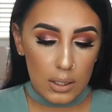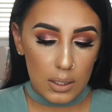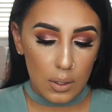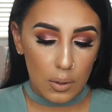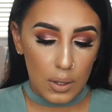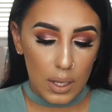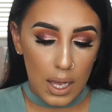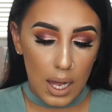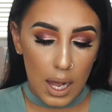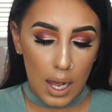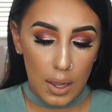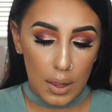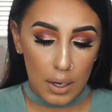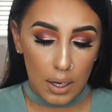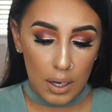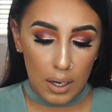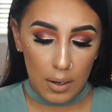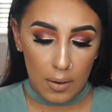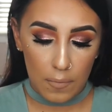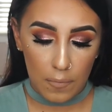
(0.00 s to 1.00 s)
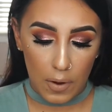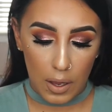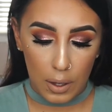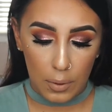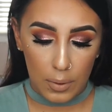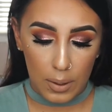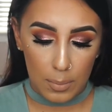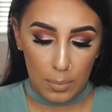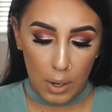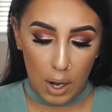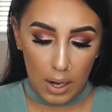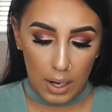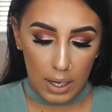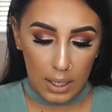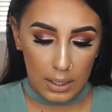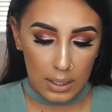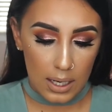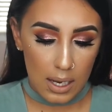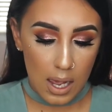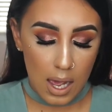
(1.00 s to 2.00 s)
So the other following
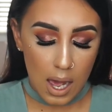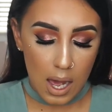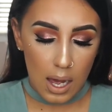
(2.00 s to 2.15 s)
product,